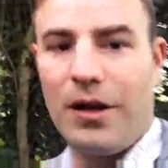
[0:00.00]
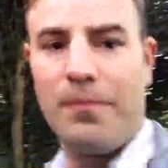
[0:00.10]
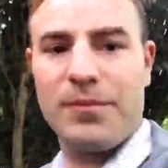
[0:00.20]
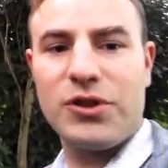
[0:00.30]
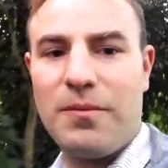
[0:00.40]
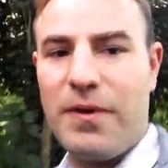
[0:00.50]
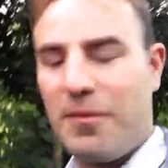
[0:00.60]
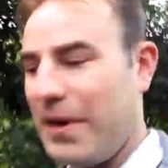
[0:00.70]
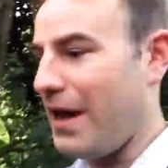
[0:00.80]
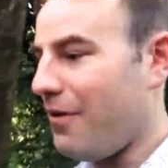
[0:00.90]
stop
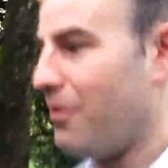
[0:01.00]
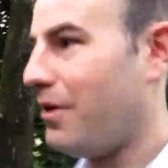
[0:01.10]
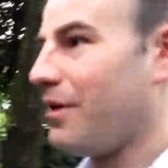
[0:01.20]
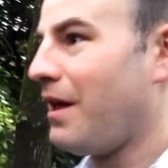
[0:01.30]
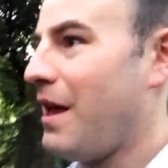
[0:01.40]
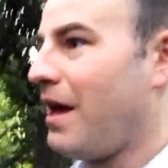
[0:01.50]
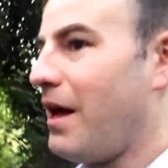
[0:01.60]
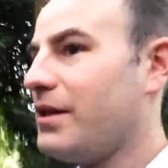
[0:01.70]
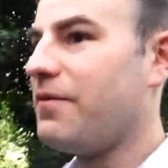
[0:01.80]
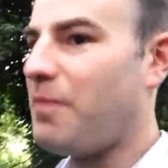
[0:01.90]
filming now, and
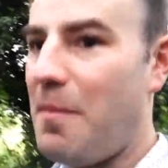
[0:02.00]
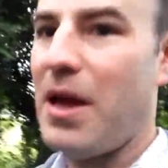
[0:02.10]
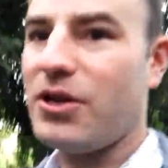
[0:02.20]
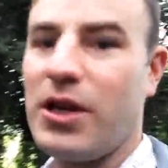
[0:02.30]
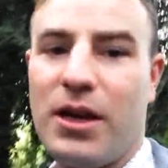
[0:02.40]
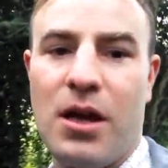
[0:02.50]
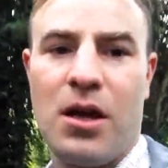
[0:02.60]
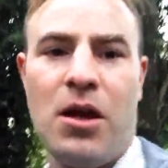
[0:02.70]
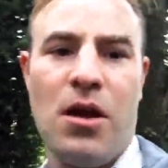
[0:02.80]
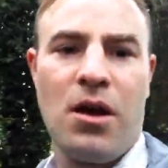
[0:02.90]
as if by magic,
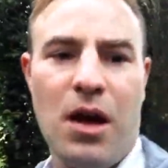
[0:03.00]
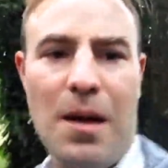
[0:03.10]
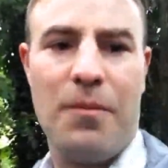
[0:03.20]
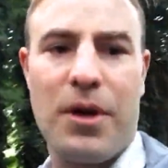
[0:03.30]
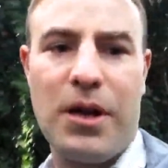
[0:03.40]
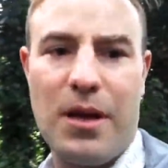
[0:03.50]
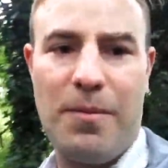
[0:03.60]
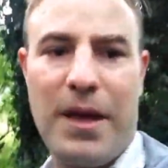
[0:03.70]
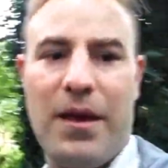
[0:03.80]
I'm going to appear